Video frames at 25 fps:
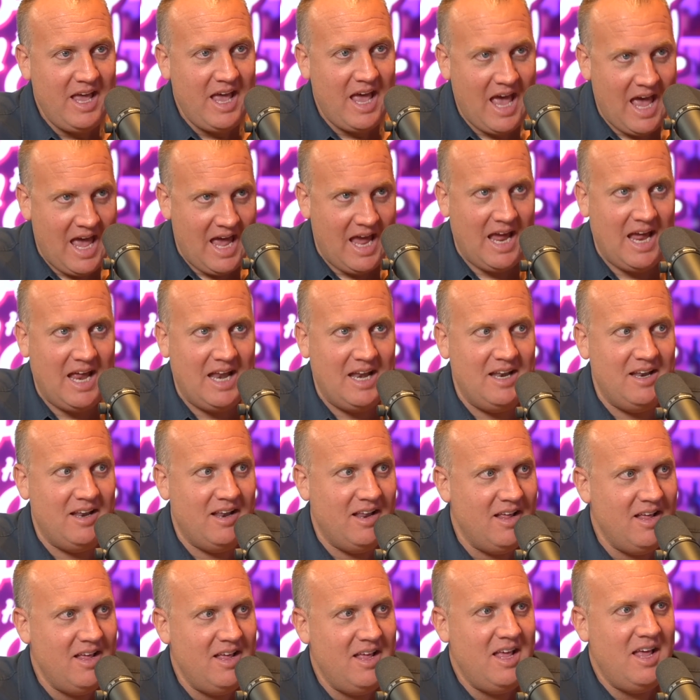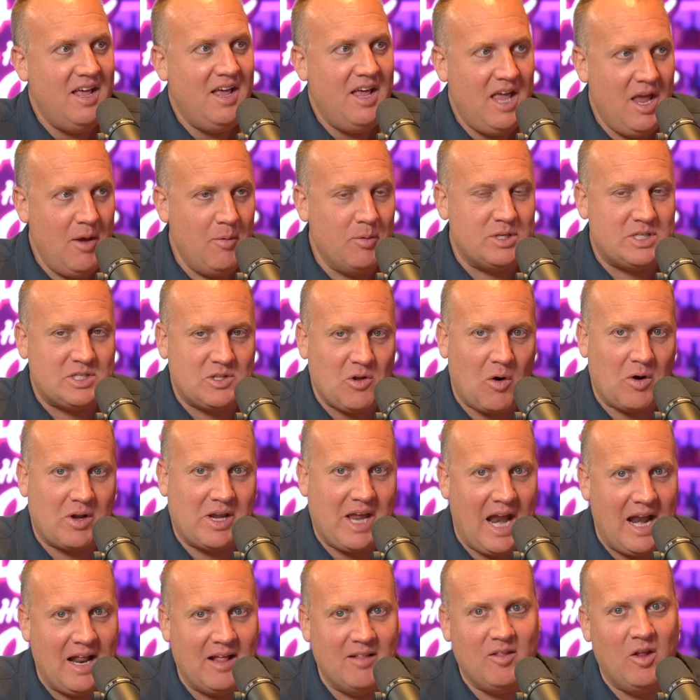and he would start
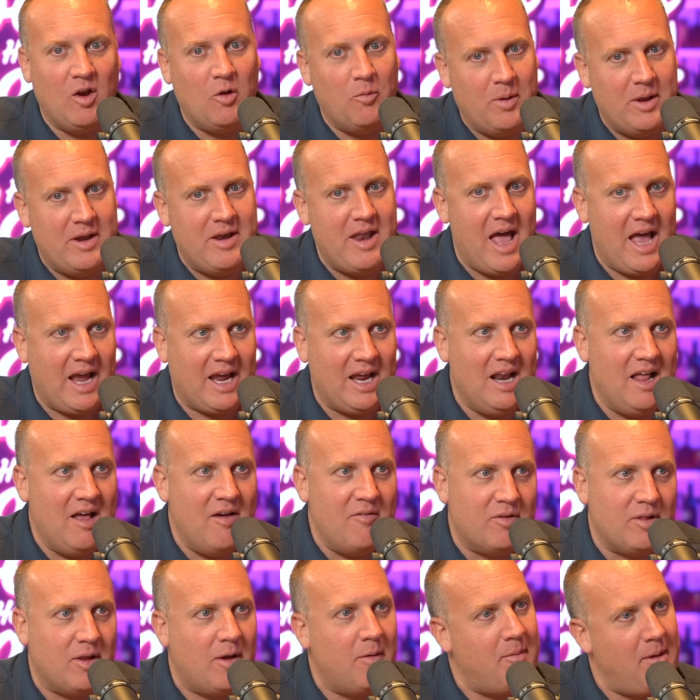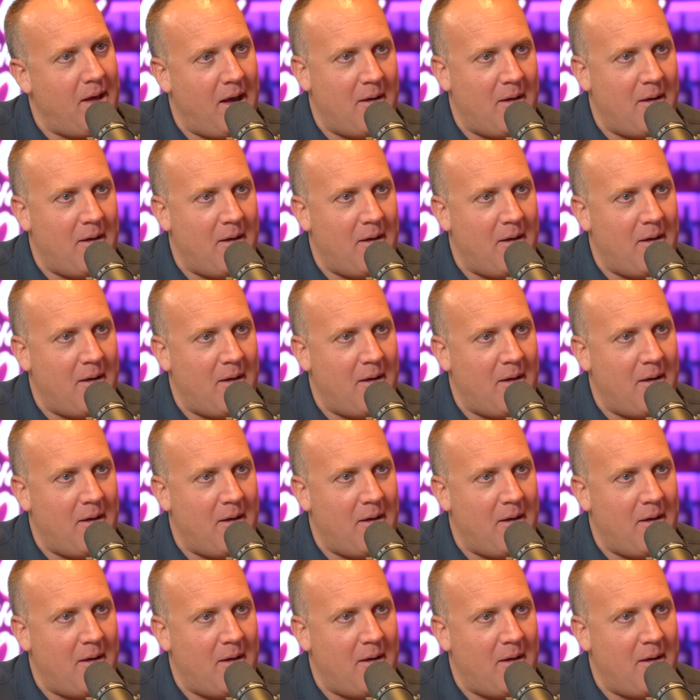getting a little bit negative, a little bit.